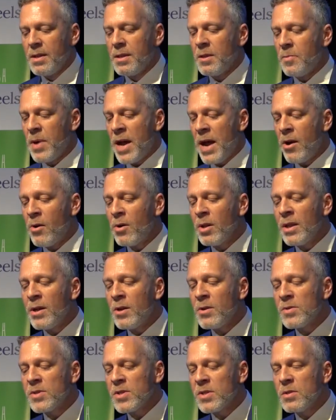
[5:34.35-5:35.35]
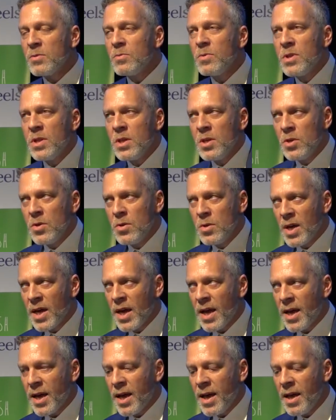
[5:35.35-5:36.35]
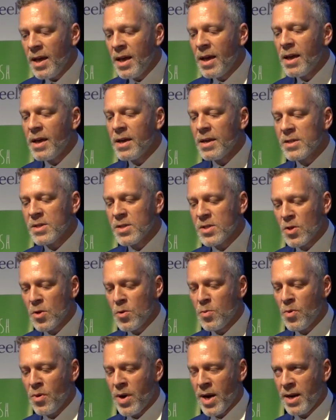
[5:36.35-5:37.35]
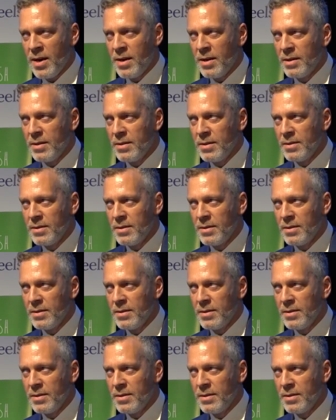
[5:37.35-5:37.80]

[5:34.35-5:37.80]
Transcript: The parallels with the UK are sobering.